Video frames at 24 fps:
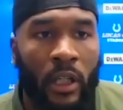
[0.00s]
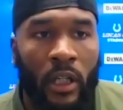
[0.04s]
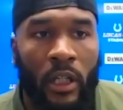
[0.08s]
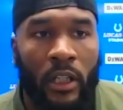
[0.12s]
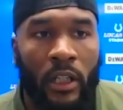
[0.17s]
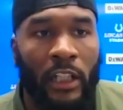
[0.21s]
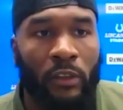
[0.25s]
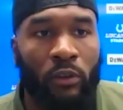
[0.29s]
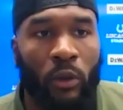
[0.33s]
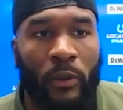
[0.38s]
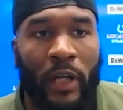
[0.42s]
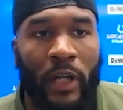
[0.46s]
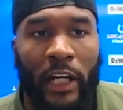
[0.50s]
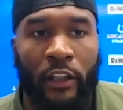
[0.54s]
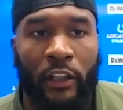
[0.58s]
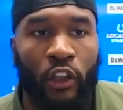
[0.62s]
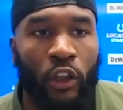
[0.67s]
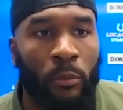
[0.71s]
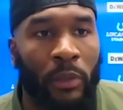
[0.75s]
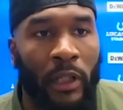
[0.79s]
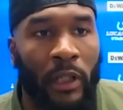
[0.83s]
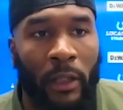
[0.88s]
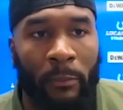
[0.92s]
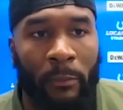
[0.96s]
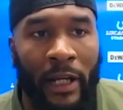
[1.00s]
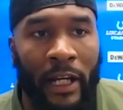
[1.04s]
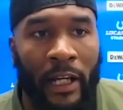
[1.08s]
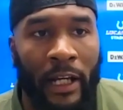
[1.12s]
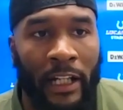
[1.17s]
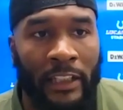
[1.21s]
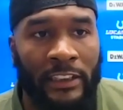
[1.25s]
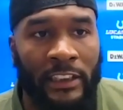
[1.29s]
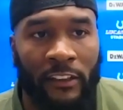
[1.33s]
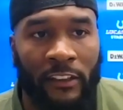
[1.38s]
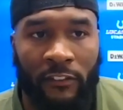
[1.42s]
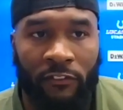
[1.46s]
that's what we got to do. But man, I
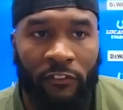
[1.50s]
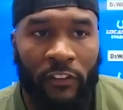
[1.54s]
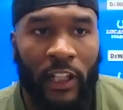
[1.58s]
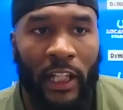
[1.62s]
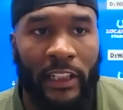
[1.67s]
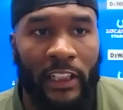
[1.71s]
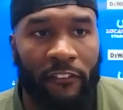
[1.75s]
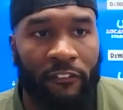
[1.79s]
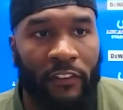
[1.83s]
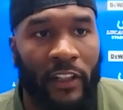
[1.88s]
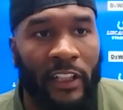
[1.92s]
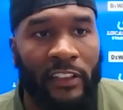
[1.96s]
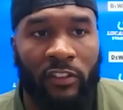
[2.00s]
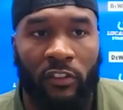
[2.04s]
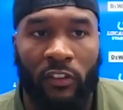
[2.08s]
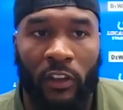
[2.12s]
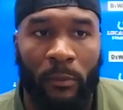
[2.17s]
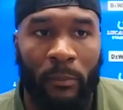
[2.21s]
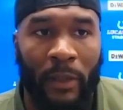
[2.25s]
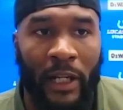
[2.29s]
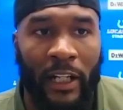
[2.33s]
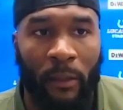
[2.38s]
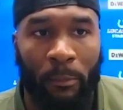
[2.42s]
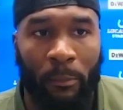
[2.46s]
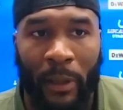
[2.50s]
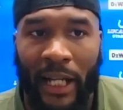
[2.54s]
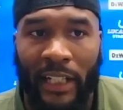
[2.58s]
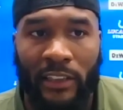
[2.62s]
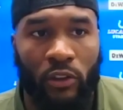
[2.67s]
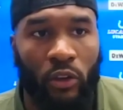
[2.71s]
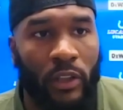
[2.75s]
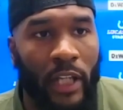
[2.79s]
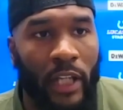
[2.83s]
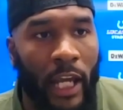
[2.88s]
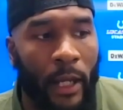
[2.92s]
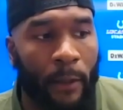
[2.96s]
just feel like defensively, man, the past two
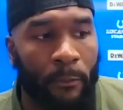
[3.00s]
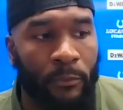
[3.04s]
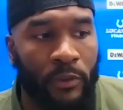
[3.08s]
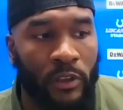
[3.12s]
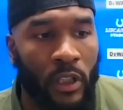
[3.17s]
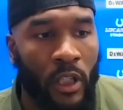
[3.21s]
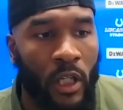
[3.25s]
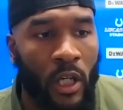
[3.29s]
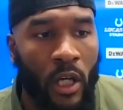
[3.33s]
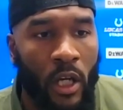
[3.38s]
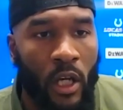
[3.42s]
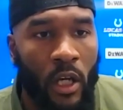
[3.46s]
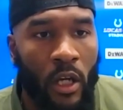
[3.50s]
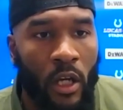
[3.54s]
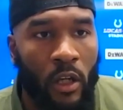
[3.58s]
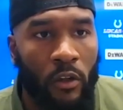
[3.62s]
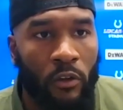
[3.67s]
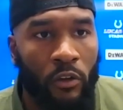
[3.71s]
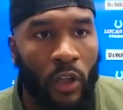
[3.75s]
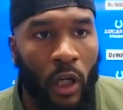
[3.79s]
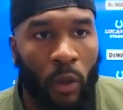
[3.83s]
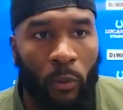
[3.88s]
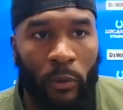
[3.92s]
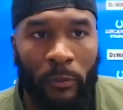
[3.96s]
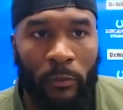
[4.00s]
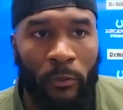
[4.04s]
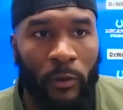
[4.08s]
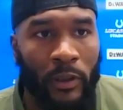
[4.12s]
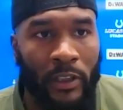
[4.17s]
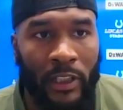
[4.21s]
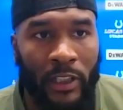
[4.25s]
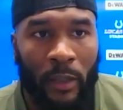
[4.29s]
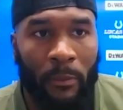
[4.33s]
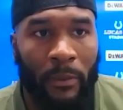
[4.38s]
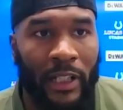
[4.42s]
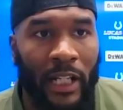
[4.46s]
games, we
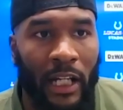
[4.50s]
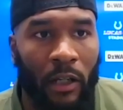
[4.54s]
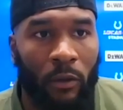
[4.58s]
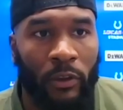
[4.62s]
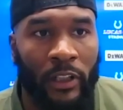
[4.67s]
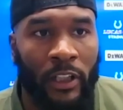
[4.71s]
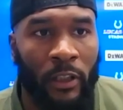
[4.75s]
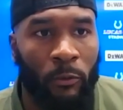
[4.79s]
coming out.